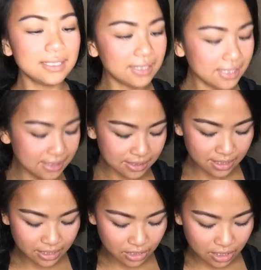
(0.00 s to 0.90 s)
The next thing
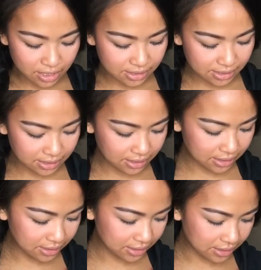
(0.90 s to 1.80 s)
that I got
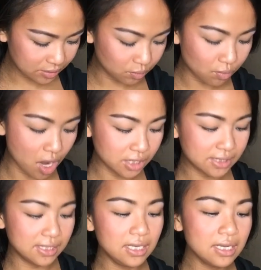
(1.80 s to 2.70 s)
is
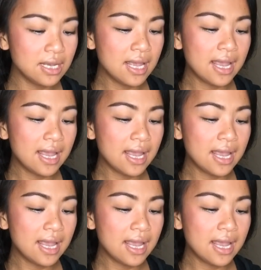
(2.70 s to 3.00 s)
Roxy,